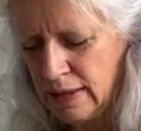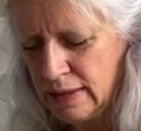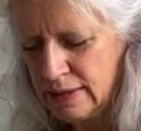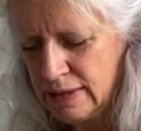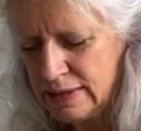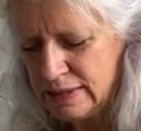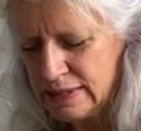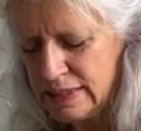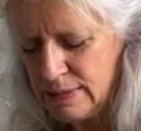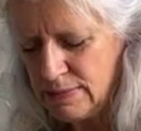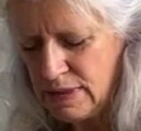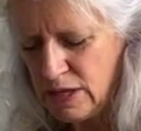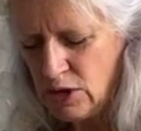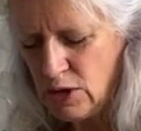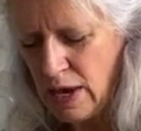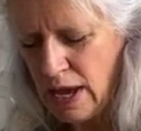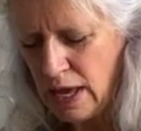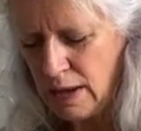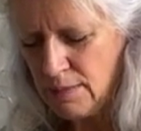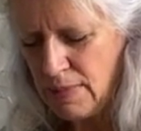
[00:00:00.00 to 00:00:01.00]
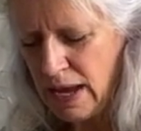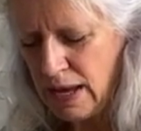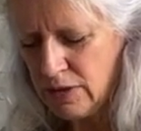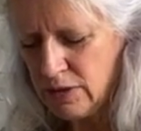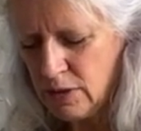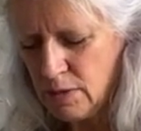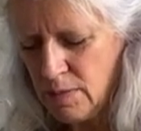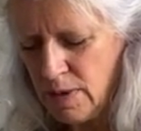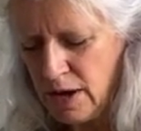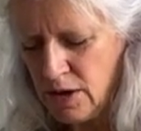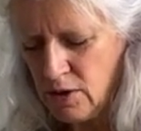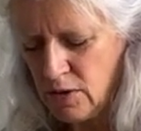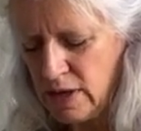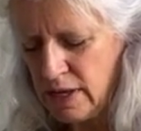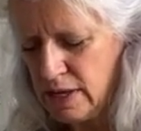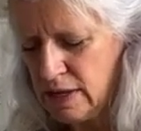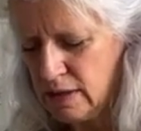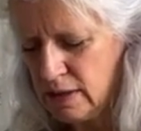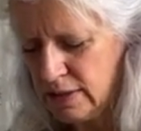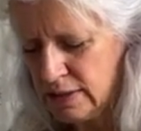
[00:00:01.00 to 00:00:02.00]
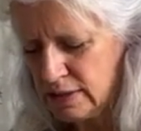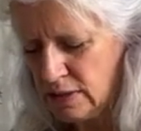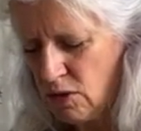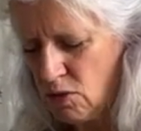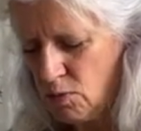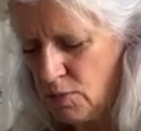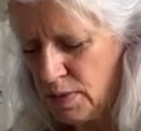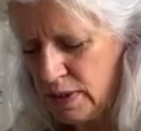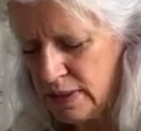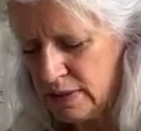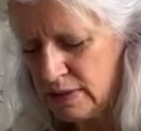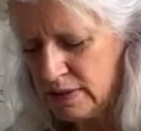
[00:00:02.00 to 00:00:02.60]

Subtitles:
The seam that you had back there by your heel is open,